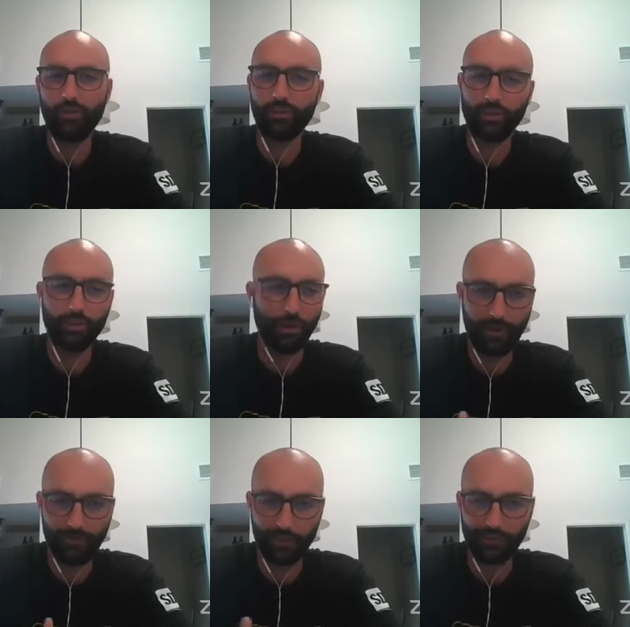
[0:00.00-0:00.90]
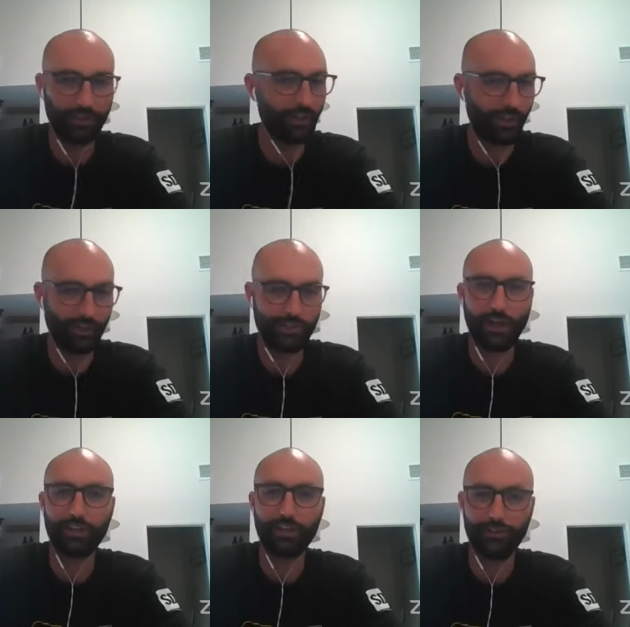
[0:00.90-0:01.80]
you obviously are
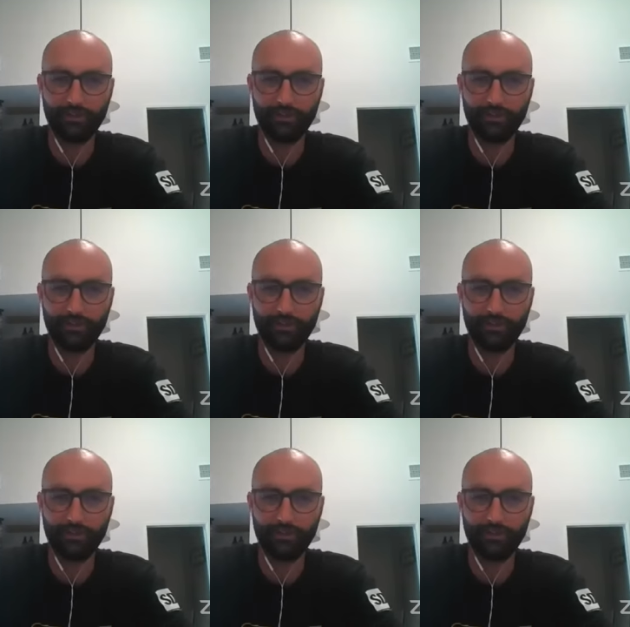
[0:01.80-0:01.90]
talking